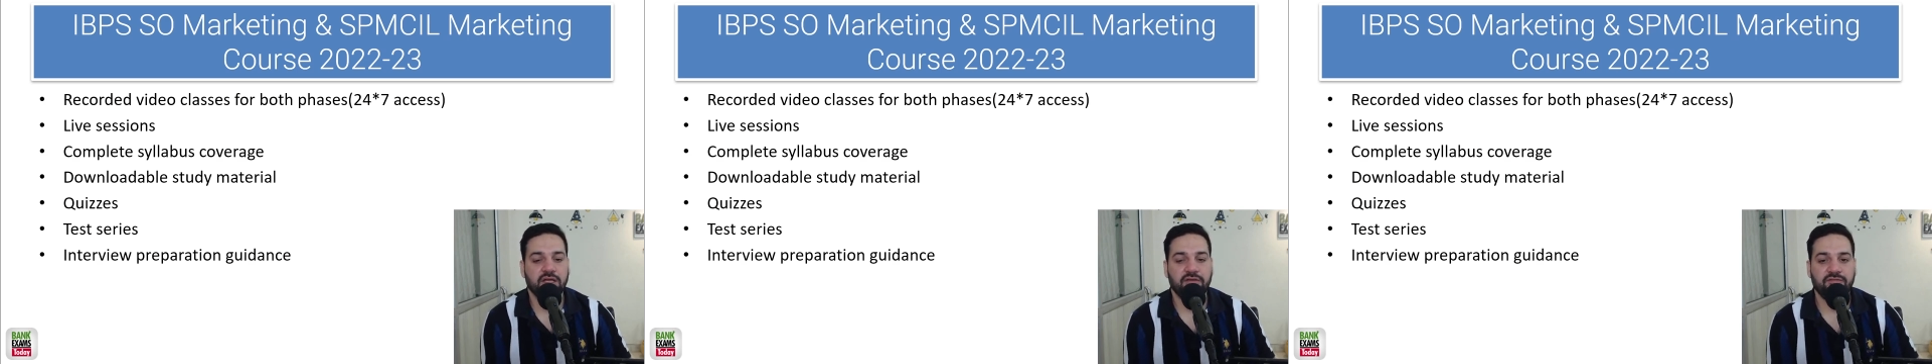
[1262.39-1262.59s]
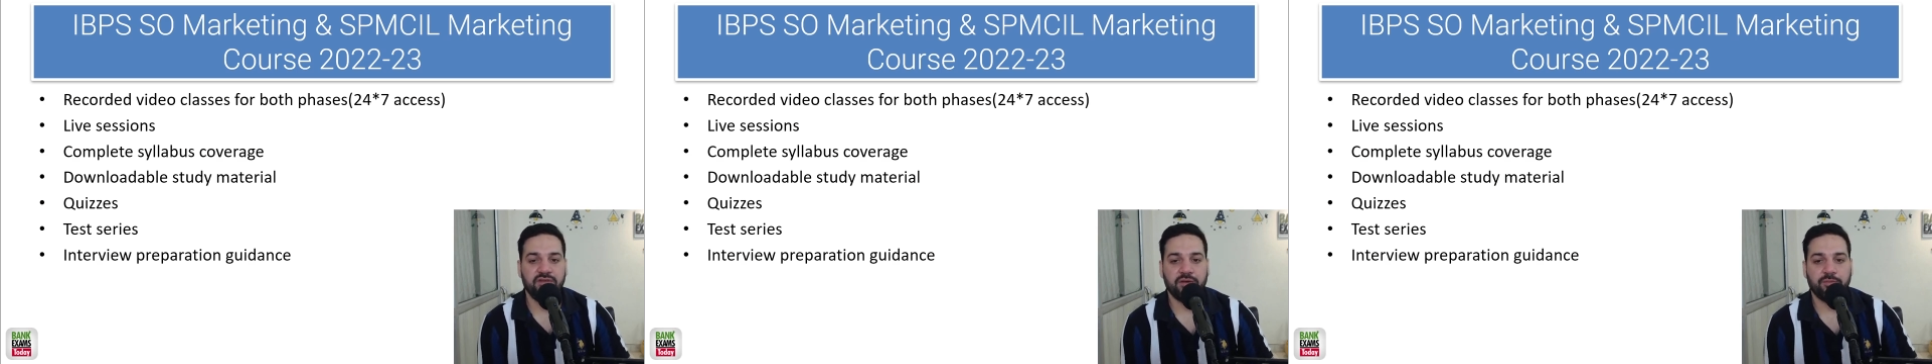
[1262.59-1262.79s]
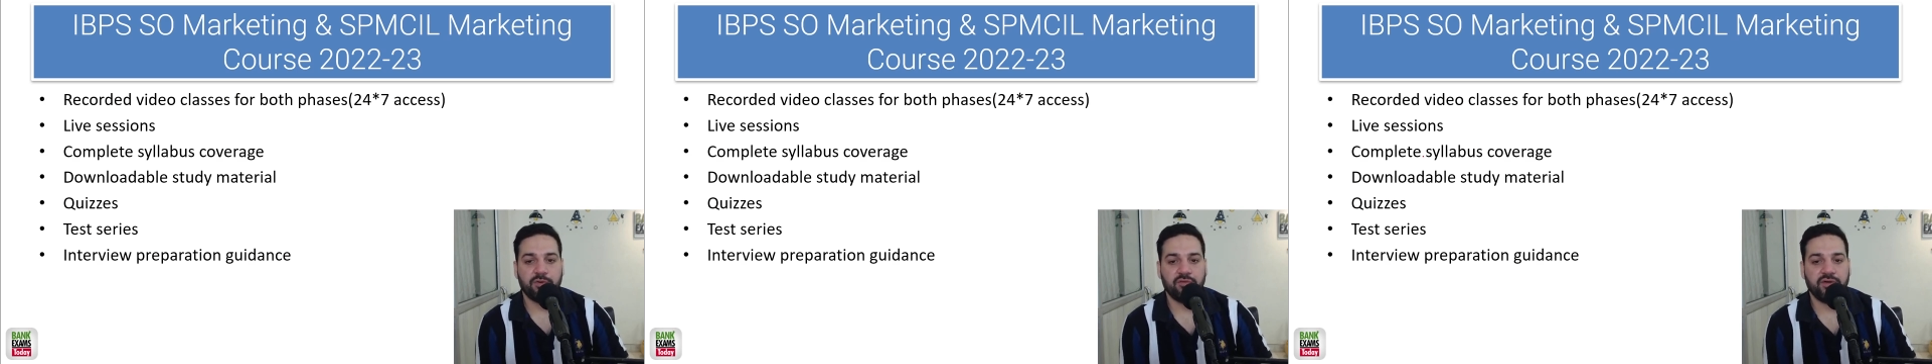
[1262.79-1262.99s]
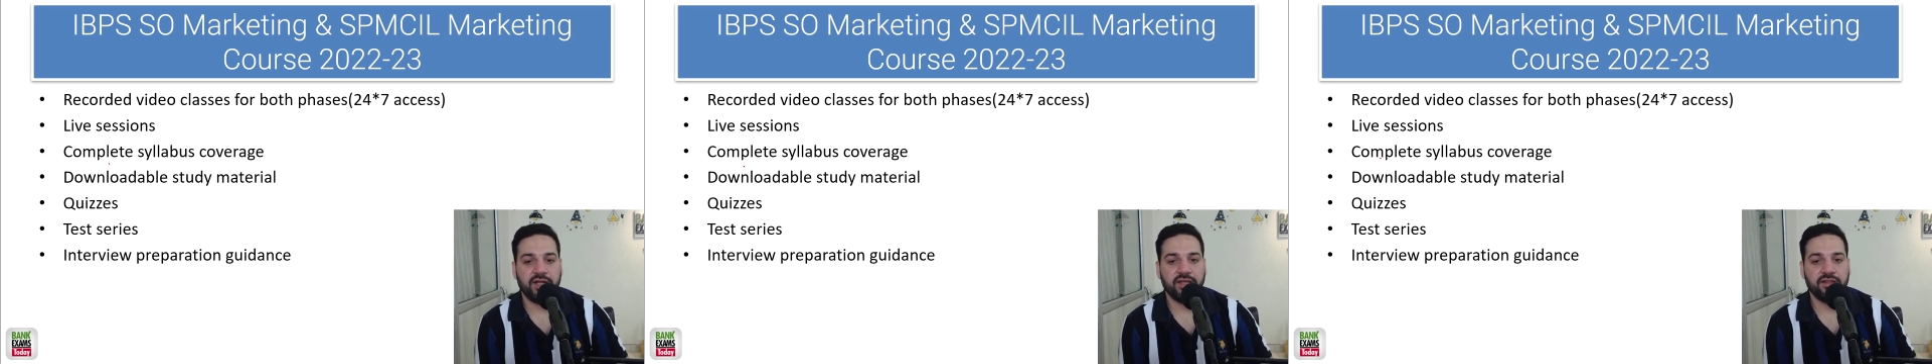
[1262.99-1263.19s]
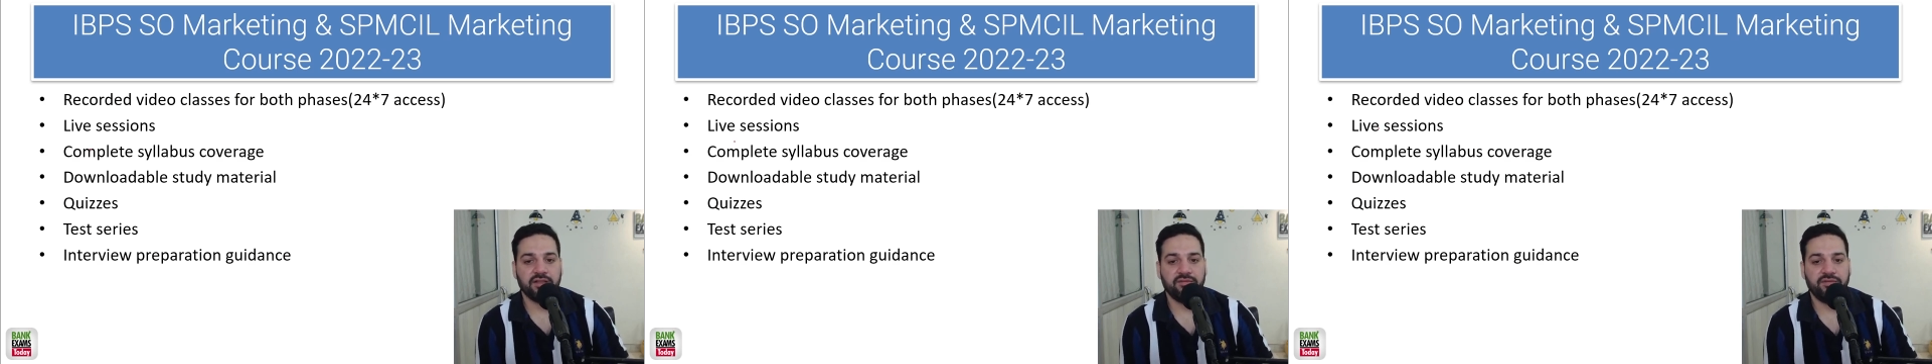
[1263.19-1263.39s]
We are
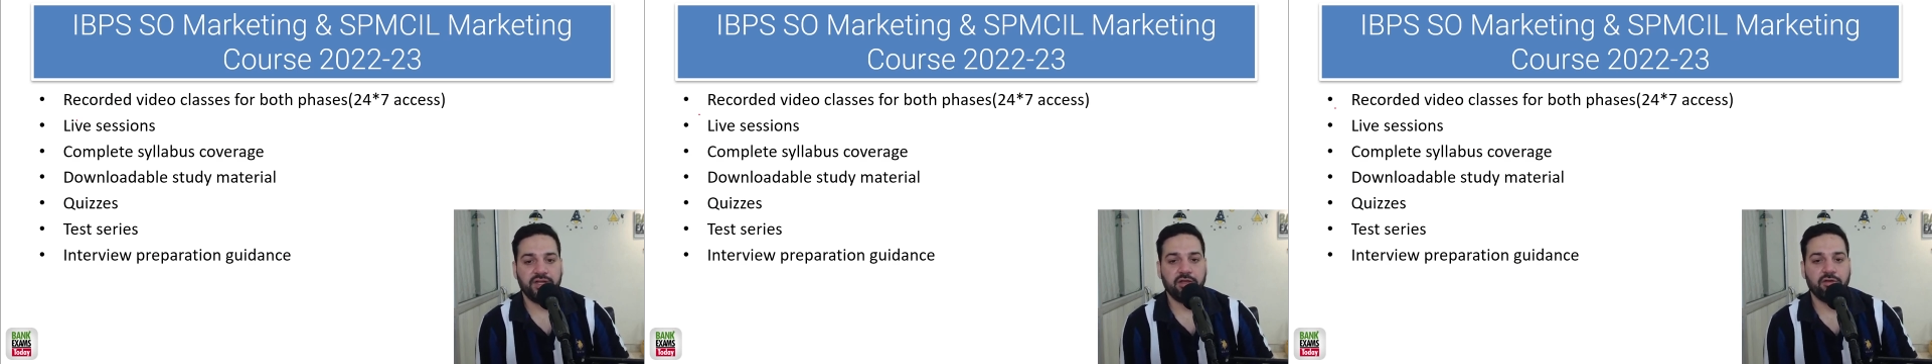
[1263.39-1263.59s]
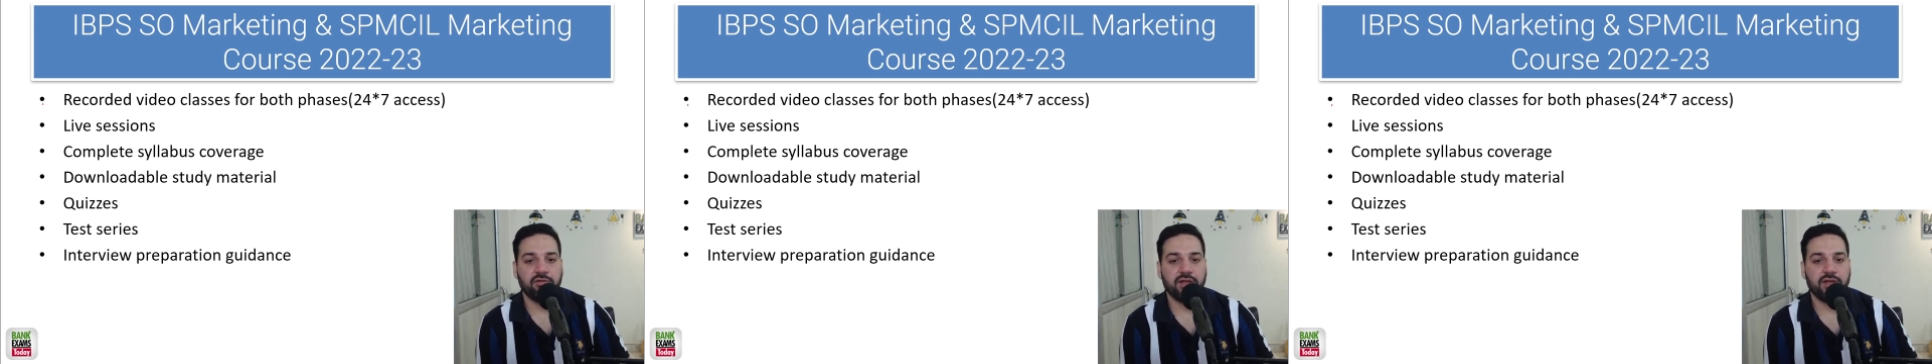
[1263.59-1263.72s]
providing the video